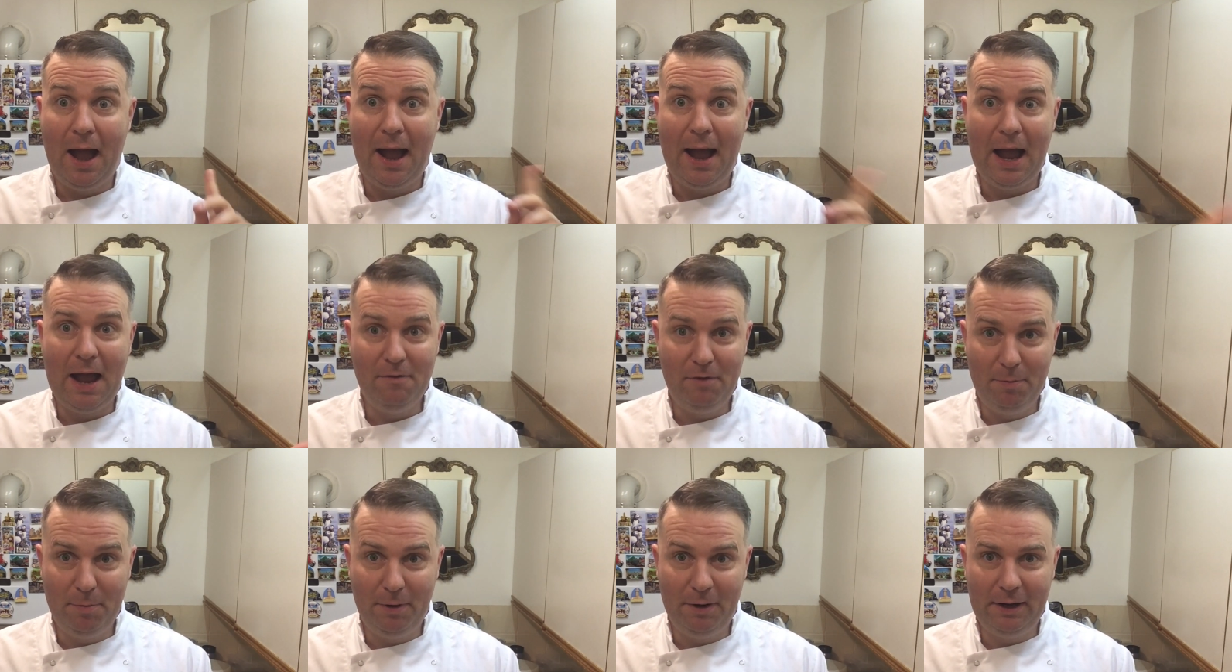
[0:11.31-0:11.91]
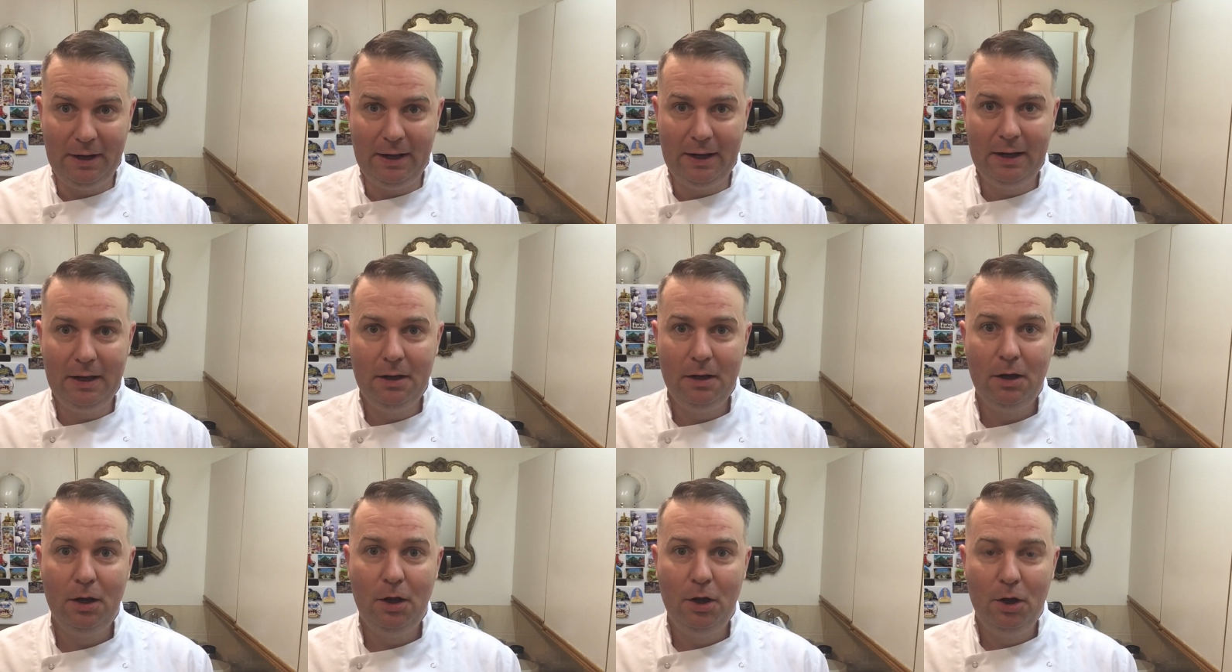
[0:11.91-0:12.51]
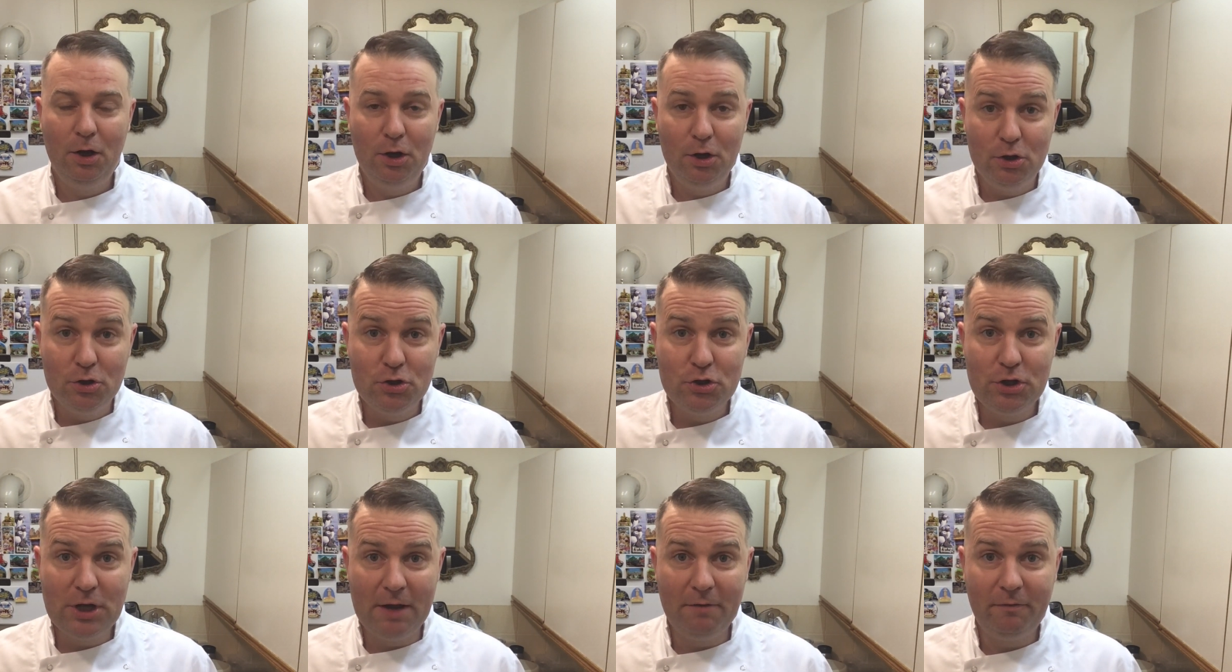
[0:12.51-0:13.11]
Hi everybody,
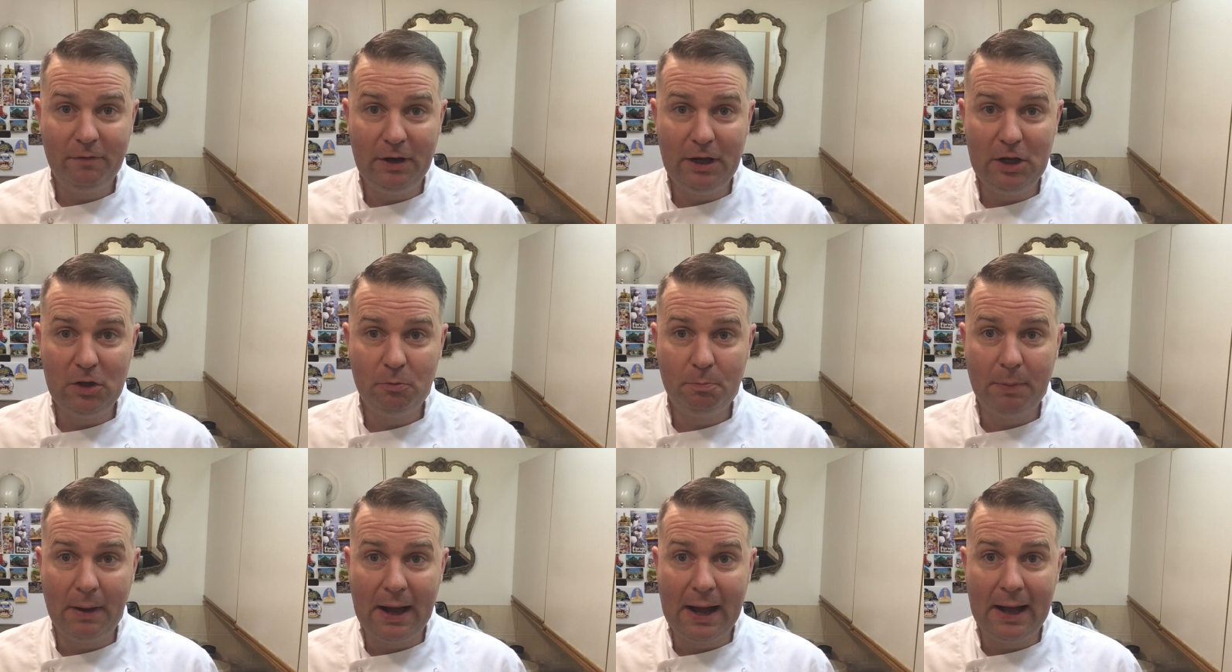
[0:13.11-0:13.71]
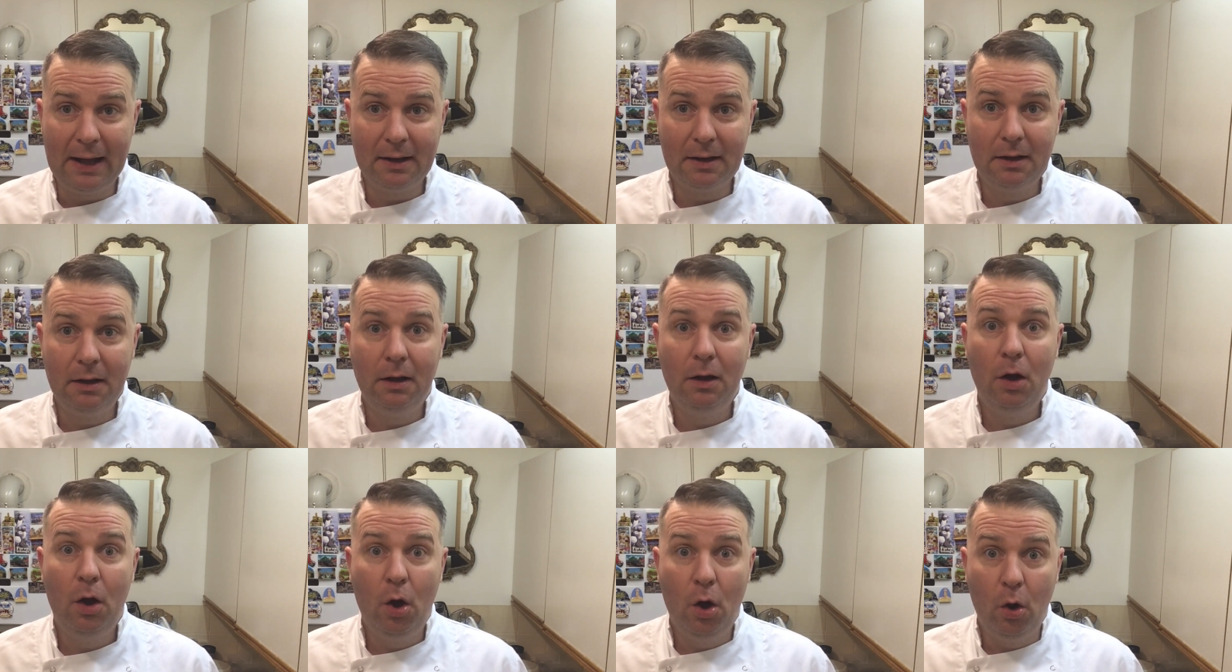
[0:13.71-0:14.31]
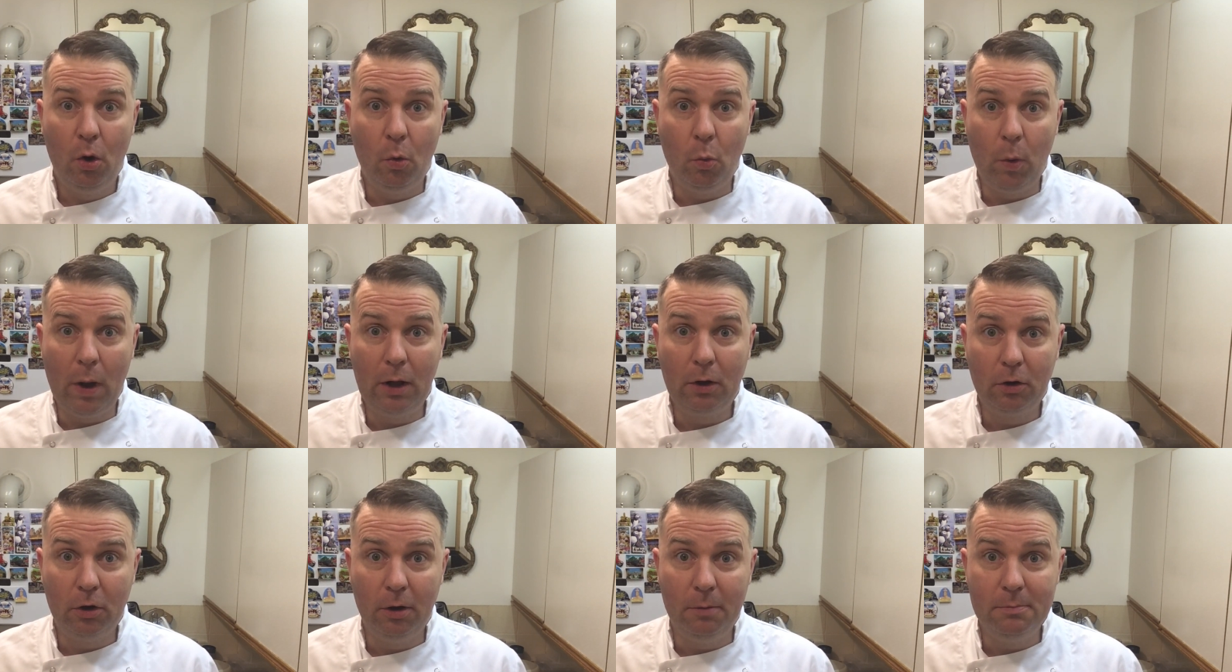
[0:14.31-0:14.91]
Chef Lee's back.
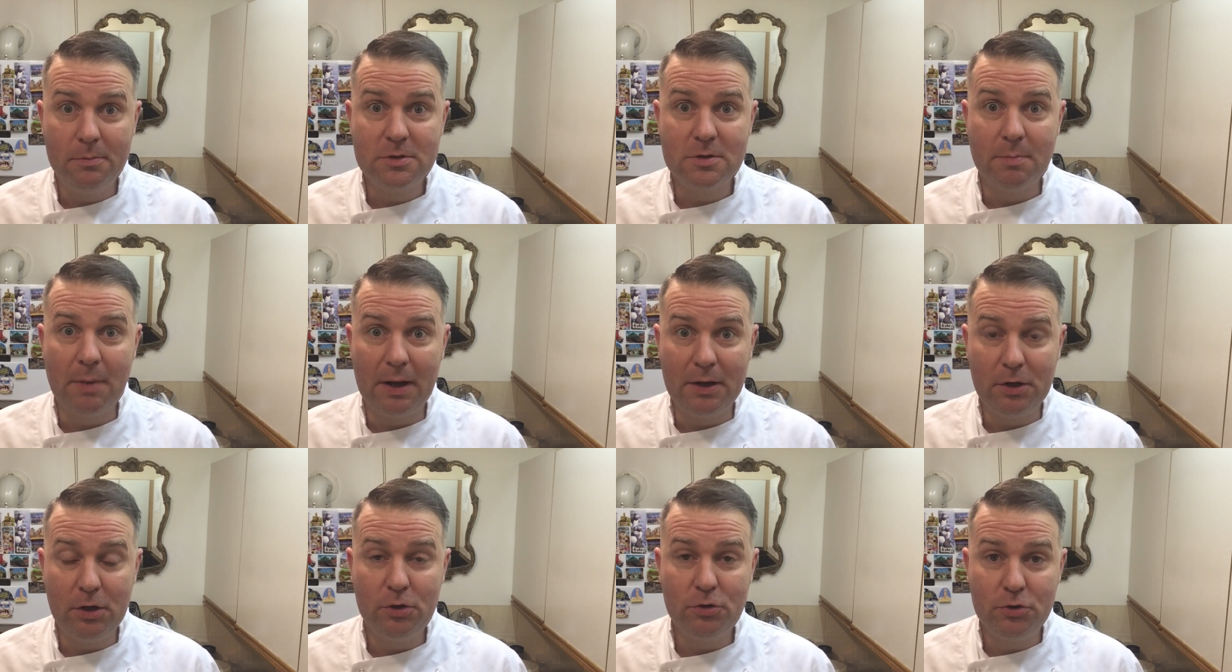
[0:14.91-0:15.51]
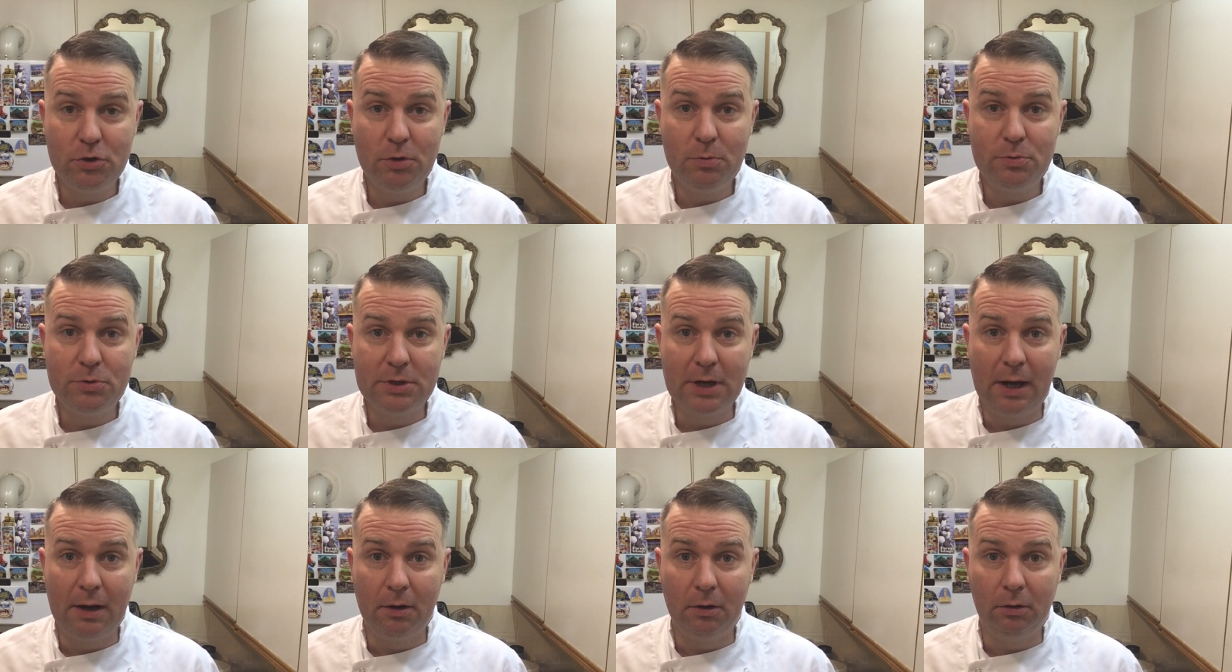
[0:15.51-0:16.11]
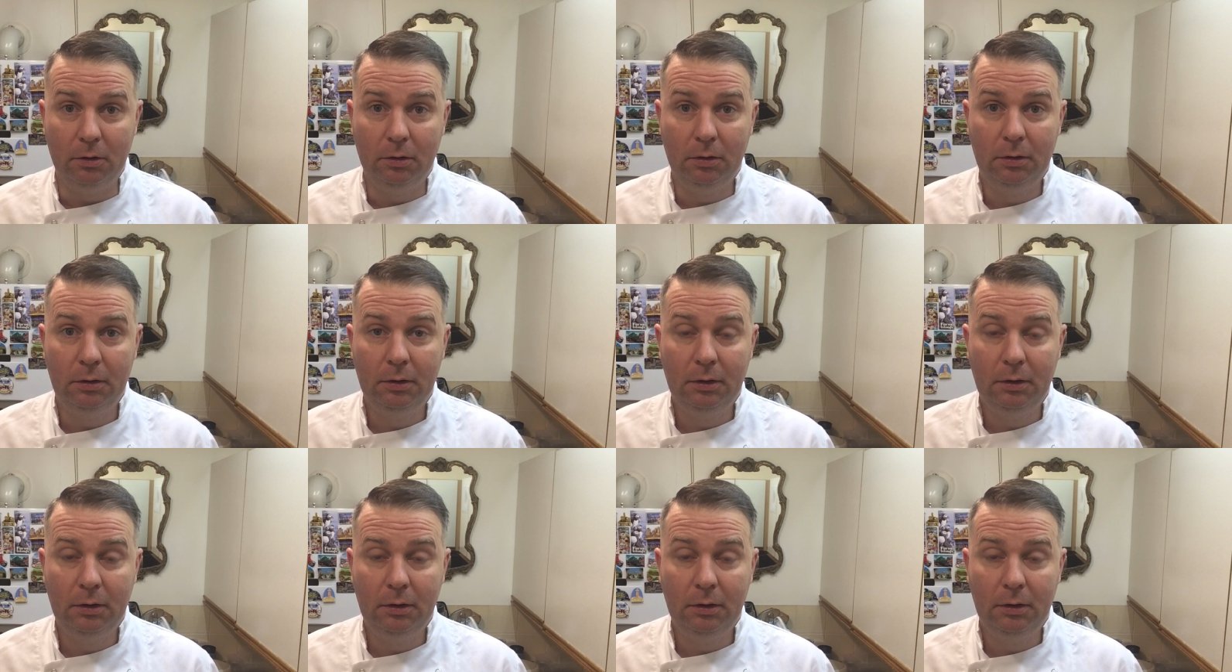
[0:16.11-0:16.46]
Welcome to my YouTube channel.